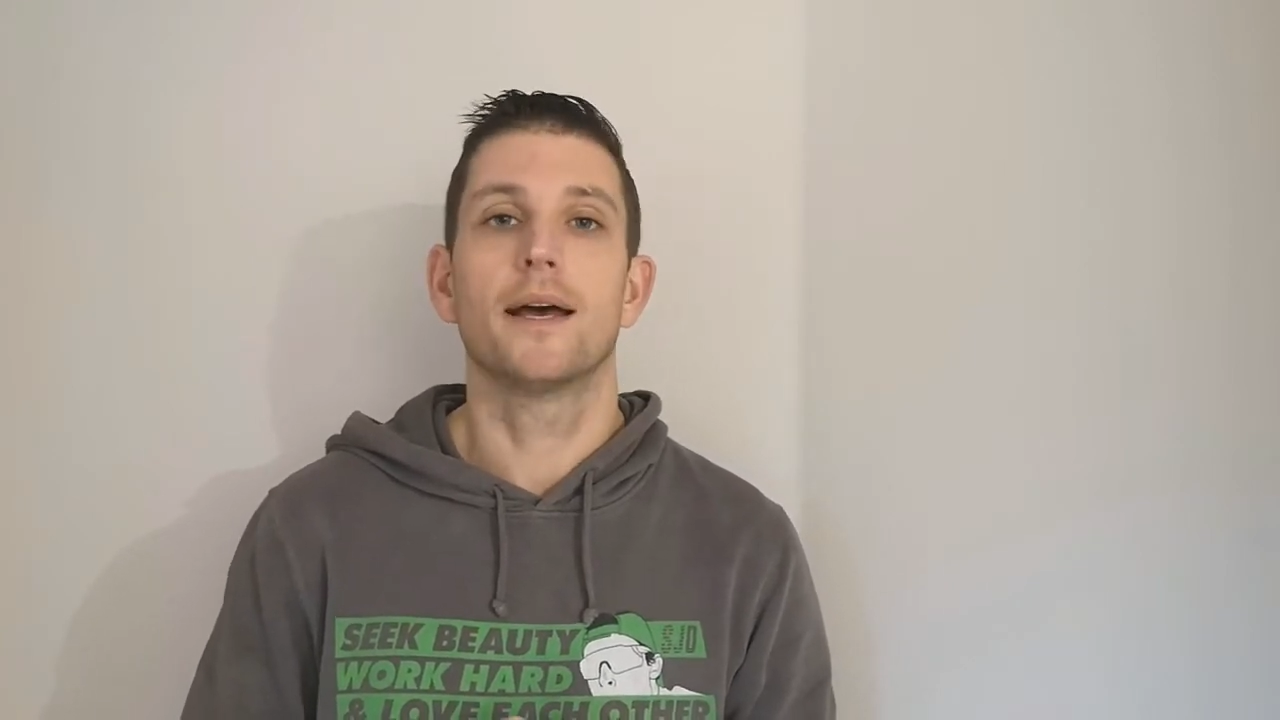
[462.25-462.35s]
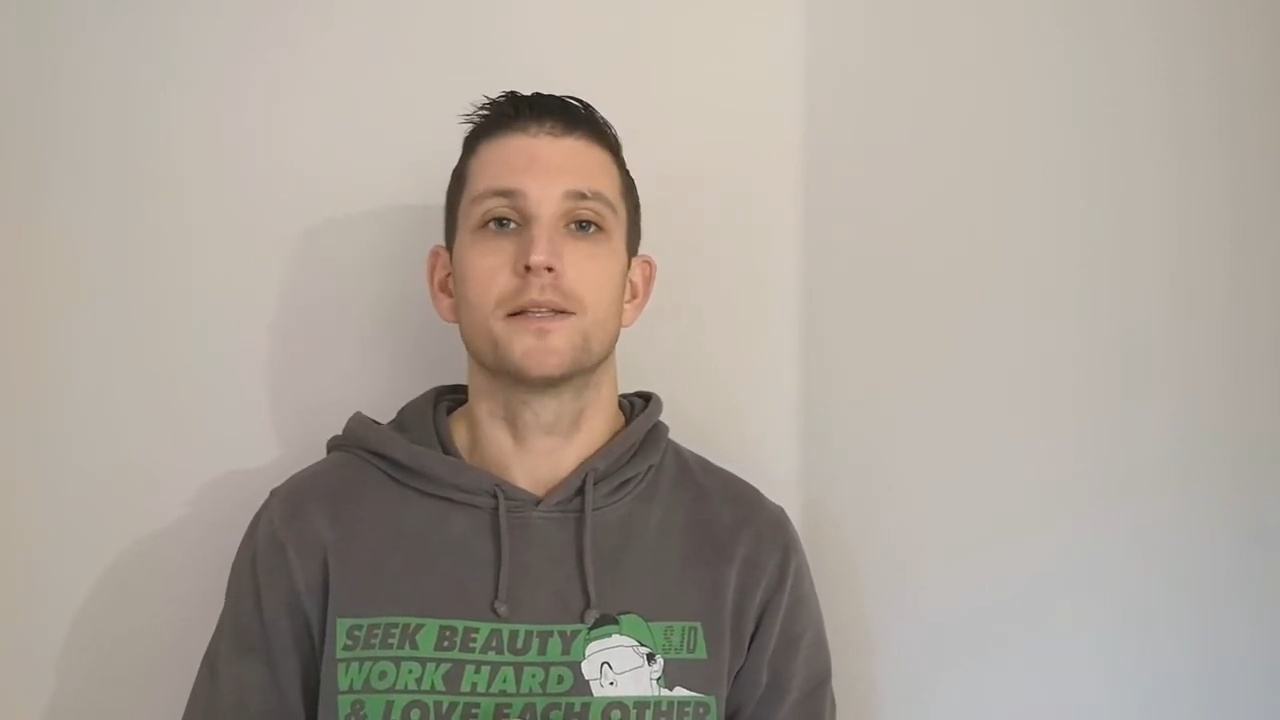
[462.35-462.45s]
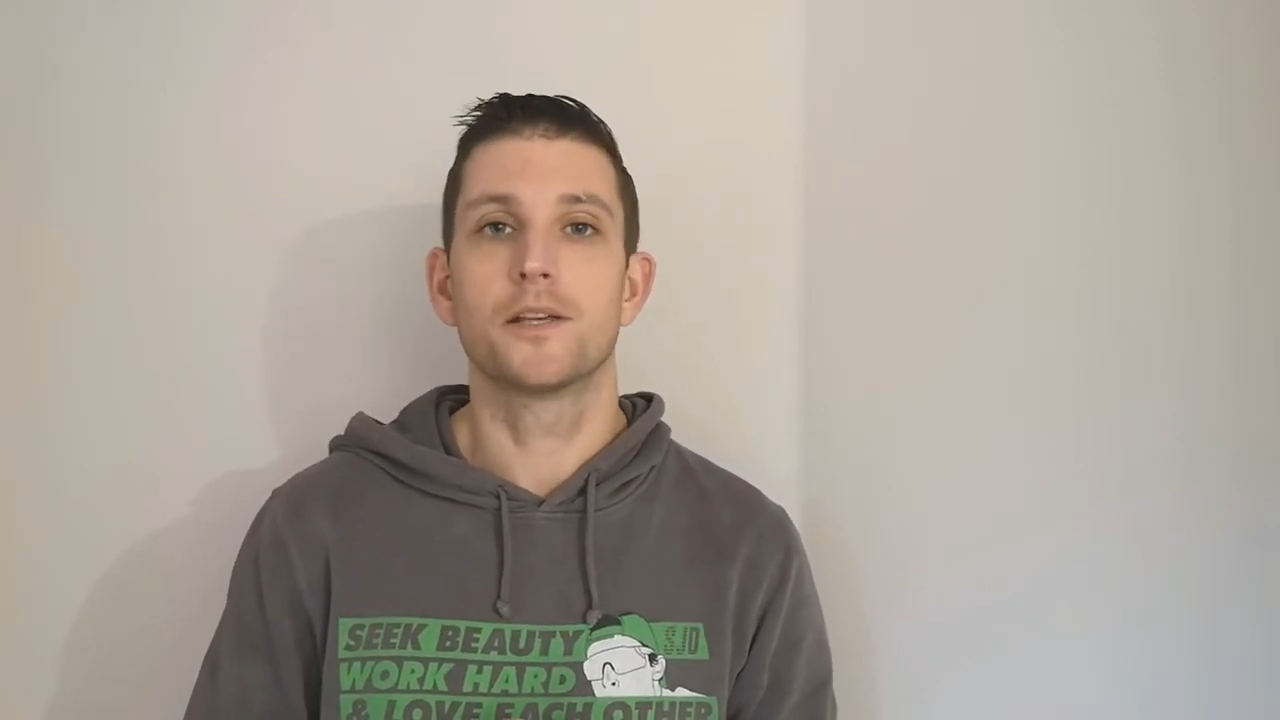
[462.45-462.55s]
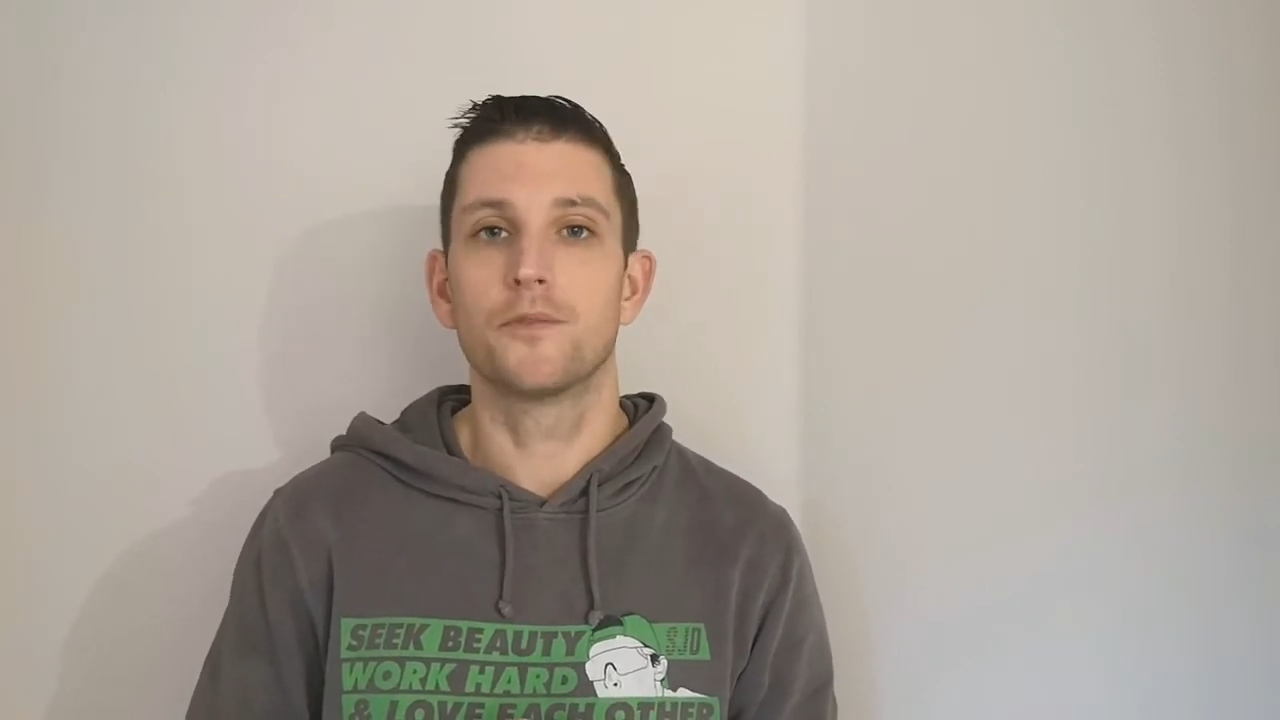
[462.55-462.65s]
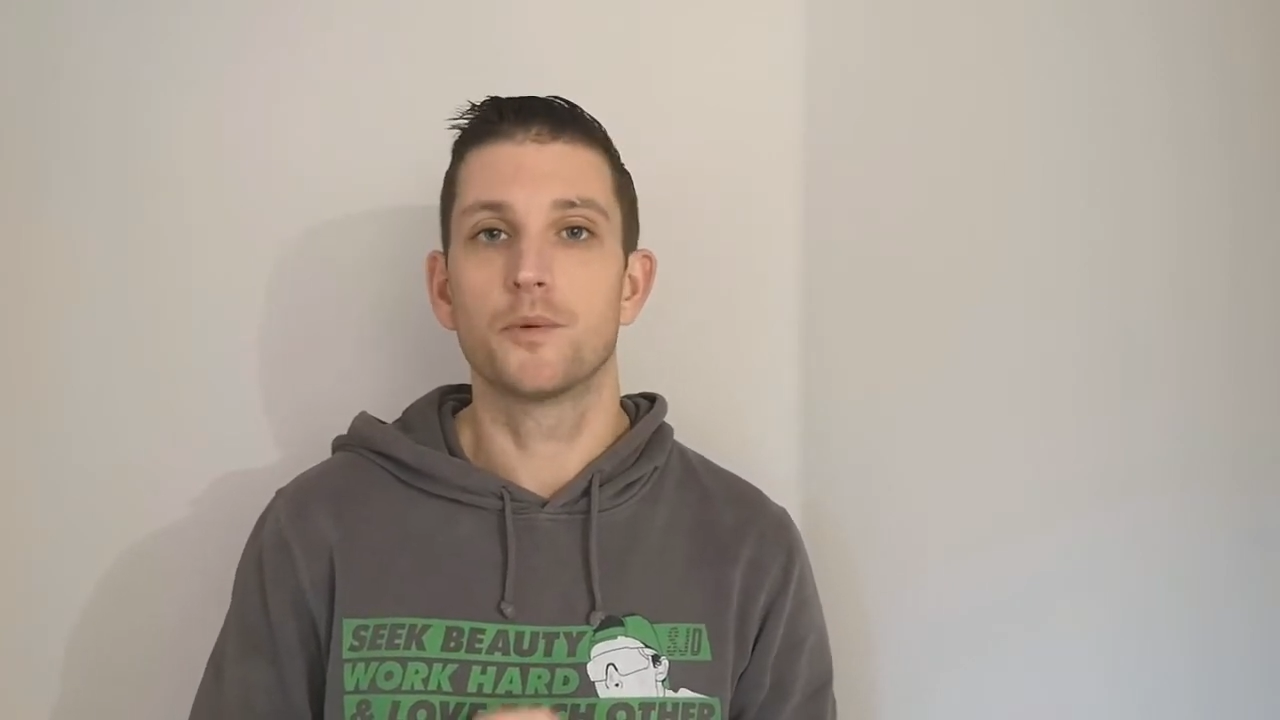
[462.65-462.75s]

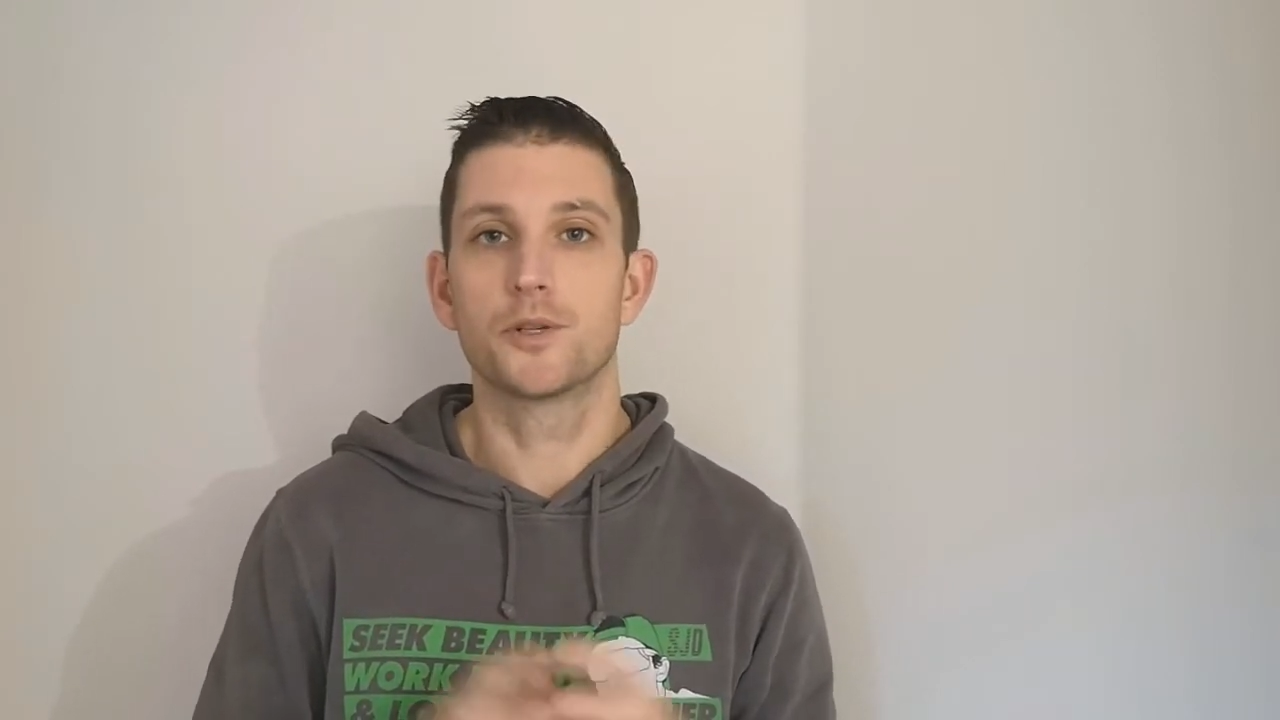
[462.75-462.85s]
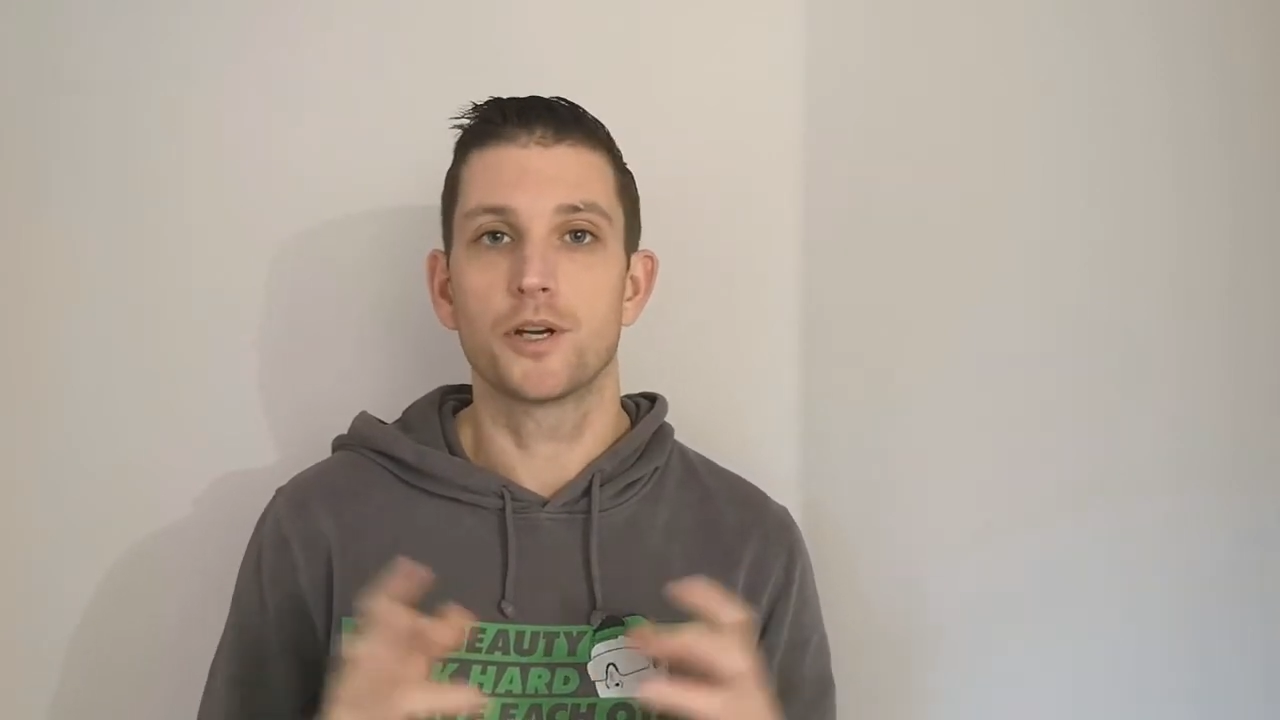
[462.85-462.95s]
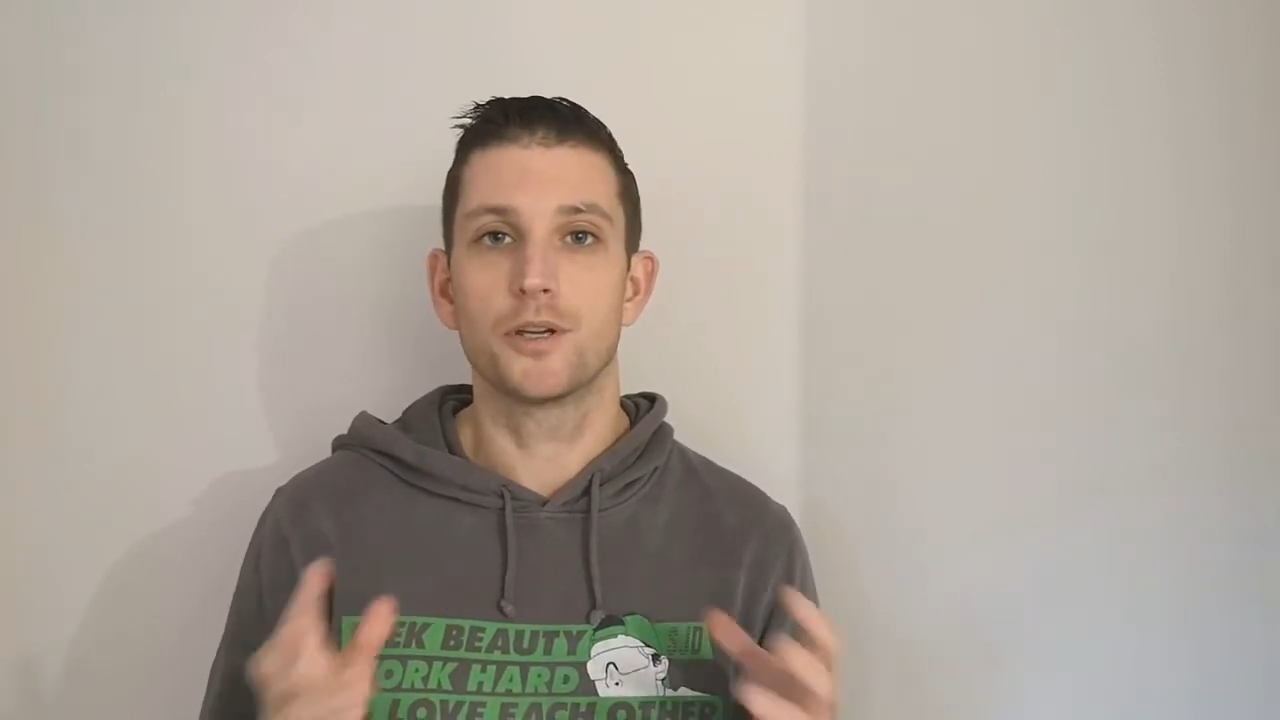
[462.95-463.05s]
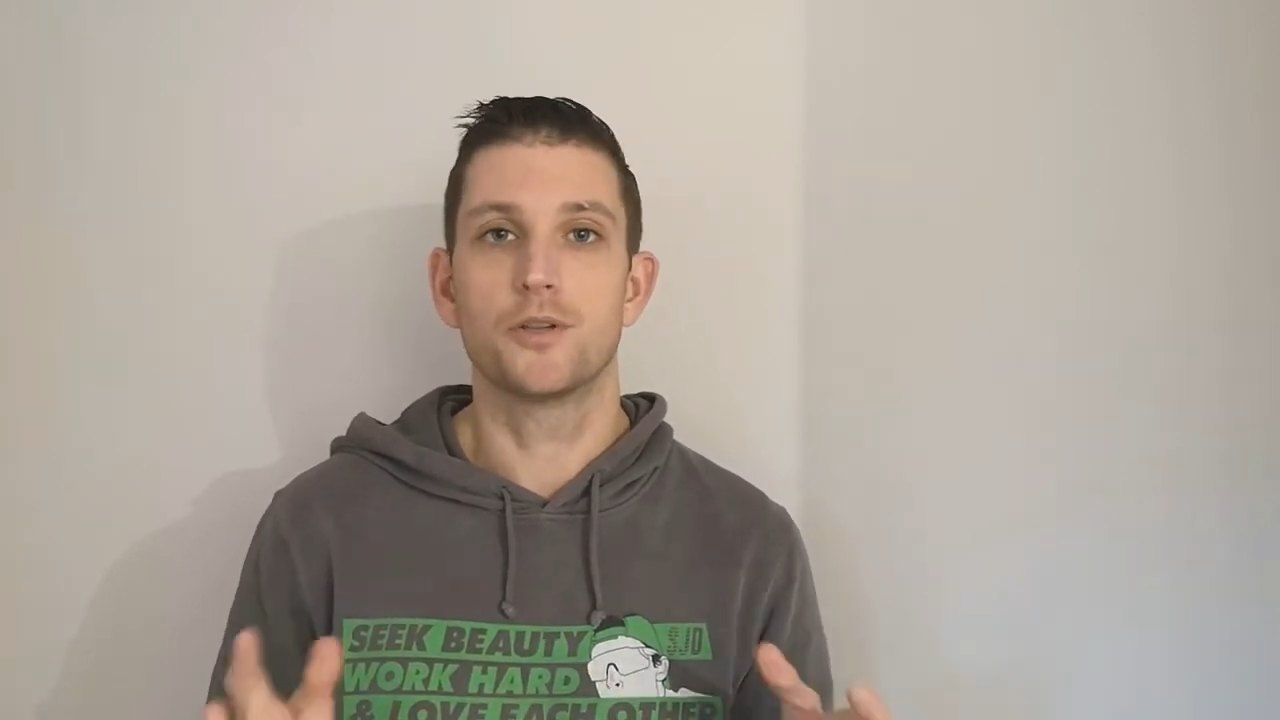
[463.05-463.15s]
and something which I